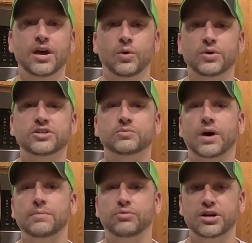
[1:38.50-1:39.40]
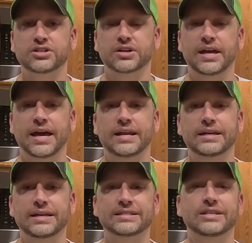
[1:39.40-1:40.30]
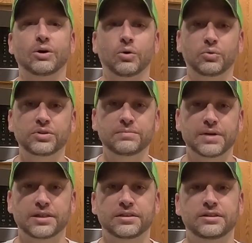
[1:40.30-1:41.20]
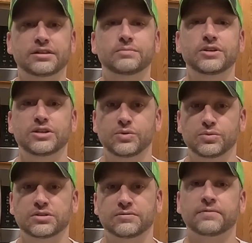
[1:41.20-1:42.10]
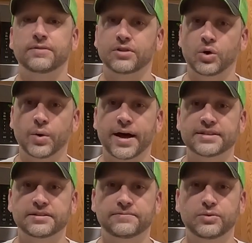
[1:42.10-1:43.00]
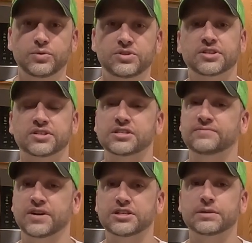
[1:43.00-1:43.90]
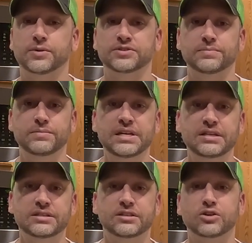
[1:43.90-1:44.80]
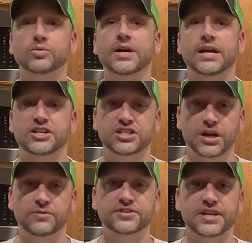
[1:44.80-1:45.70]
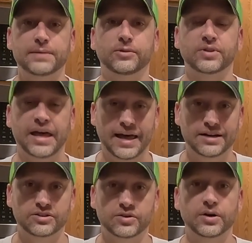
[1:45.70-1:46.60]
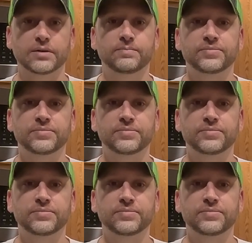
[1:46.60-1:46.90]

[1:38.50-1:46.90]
which is why pressure canning is the only method to be used for low-acid foods such as vegetables and meats to create a shelf-stable canned good.